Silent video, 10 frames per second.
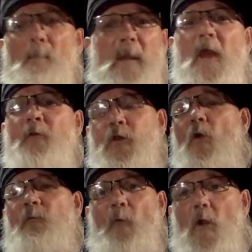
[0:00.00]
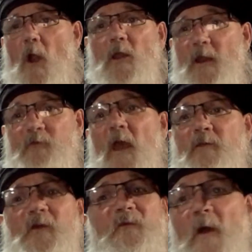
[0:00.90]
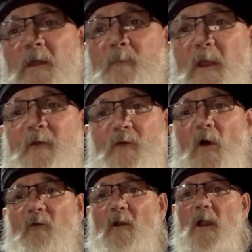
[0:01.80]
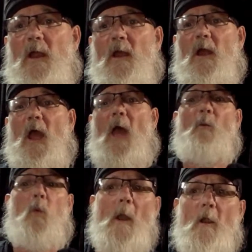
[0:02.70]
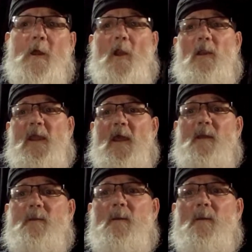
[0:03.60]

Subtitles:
Me and 2-4 are going to take this fucking place over, and we're going to lead it.